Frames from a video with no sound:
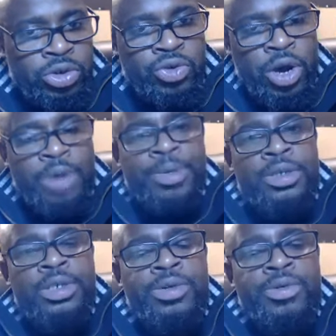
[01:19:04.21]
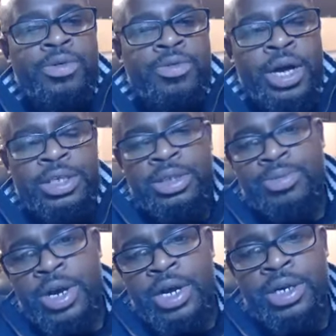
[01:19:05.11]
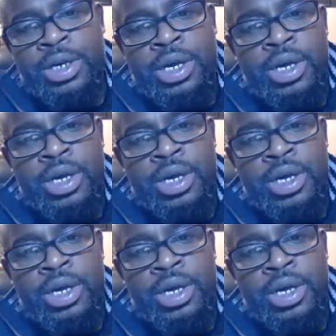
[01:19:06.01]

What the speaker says: traumas that were widespread